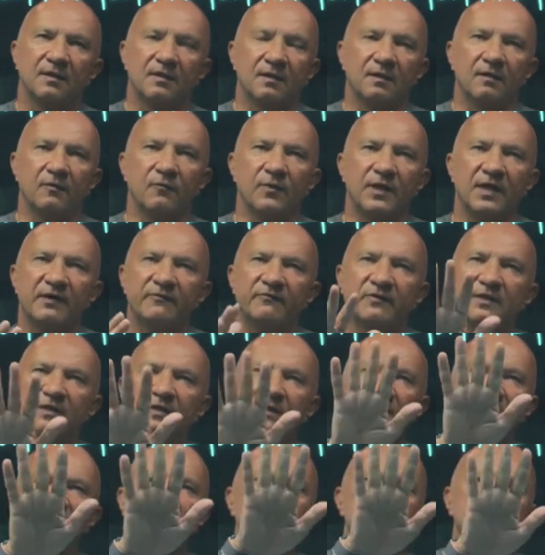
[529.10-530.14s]
we have a
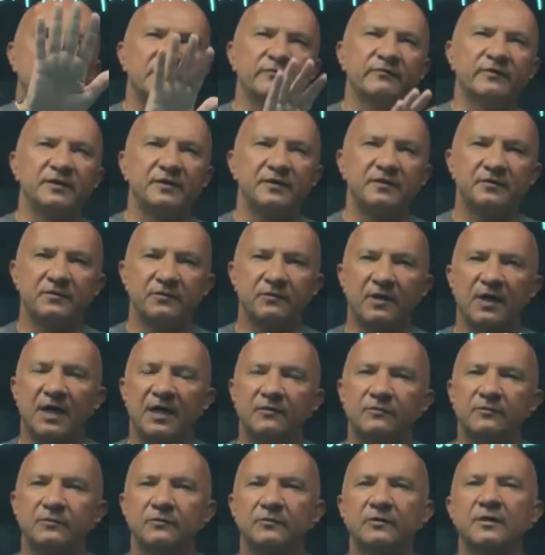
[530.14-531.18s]
little bit of an issue
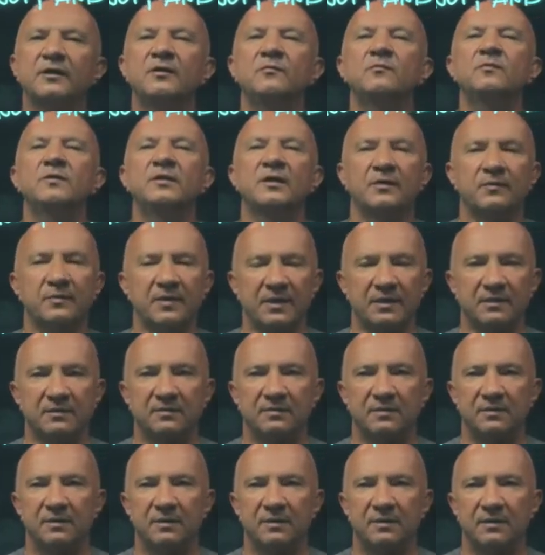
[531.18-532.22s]
how to
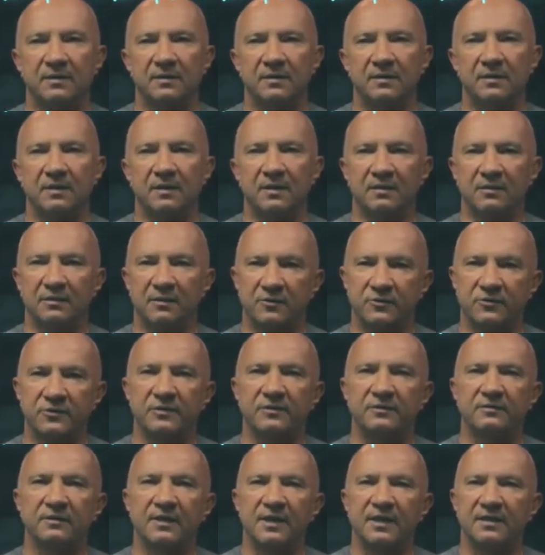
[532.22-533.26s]
implement a
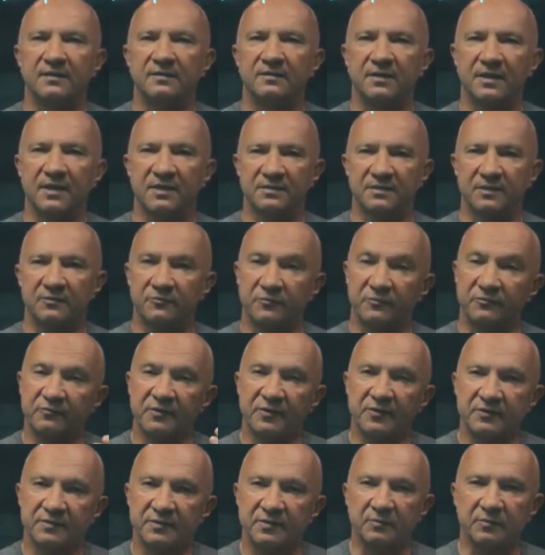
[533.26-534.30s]
logical AND as a
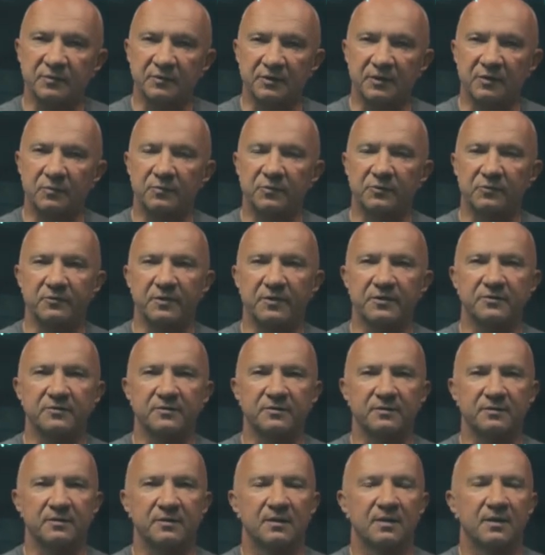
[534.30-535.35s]
reversible
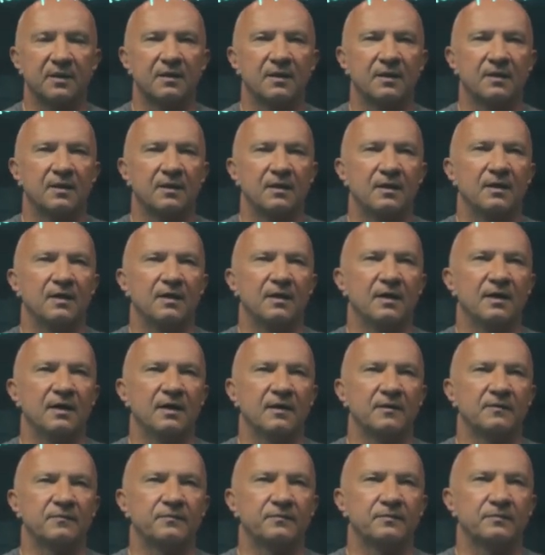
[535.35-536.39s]
operation,
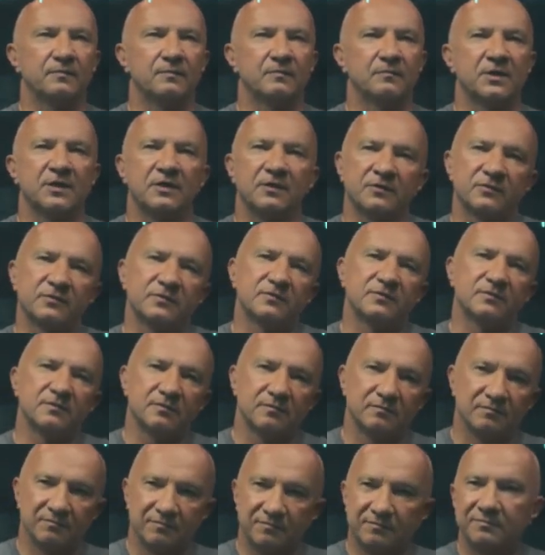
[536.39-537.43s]
because
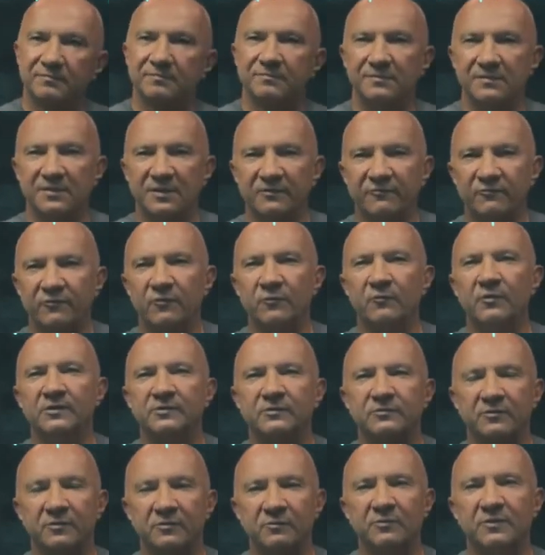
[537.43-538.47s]
if we want
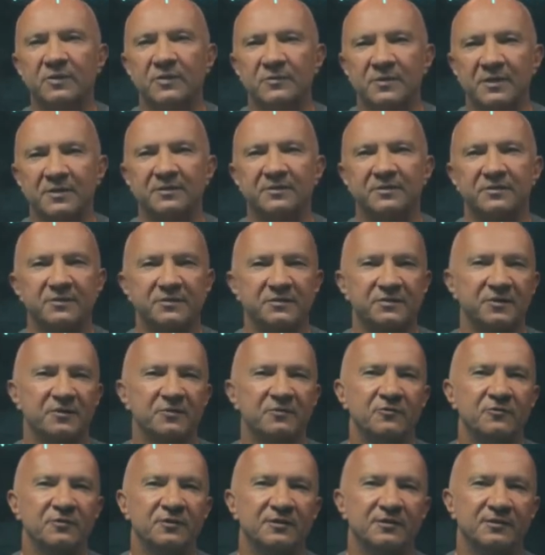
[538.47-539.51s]
to implement it as a
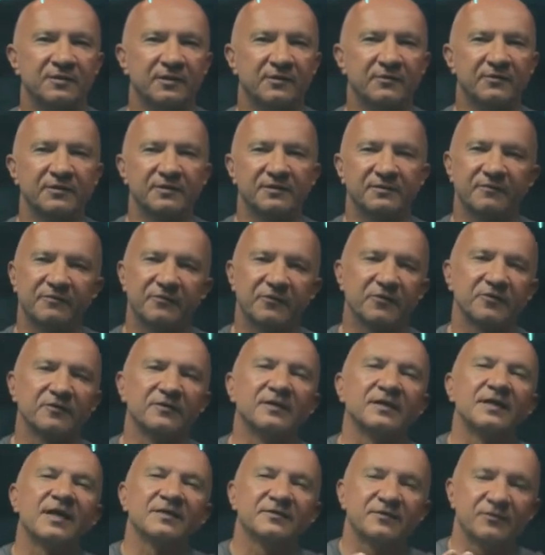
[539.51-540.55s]
unitary,
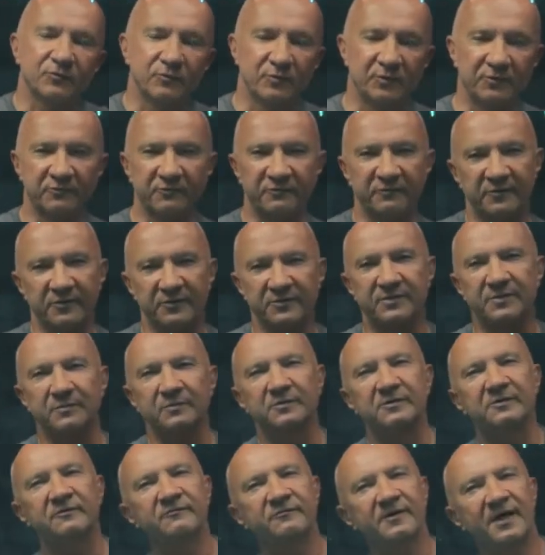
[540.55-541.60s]
it has to be reversible.
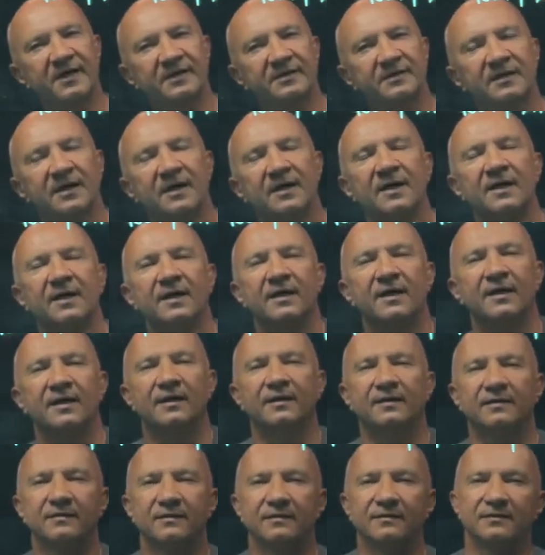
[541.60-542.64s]
In fact,
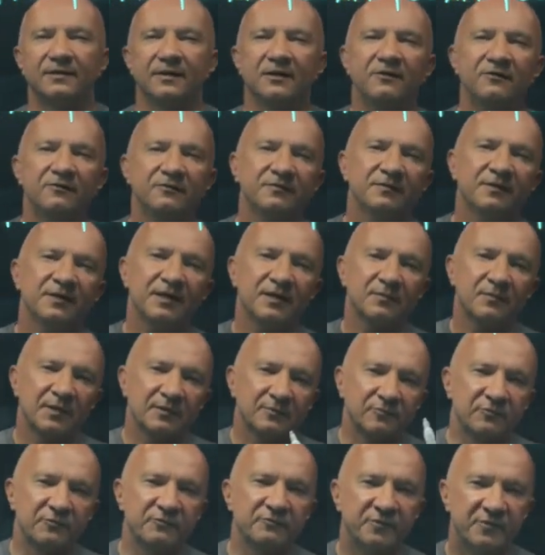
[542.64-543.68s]
the whole thing
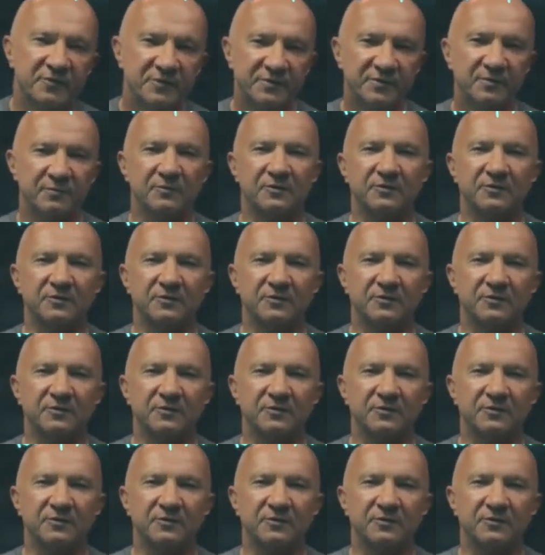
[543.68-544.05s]
about reversible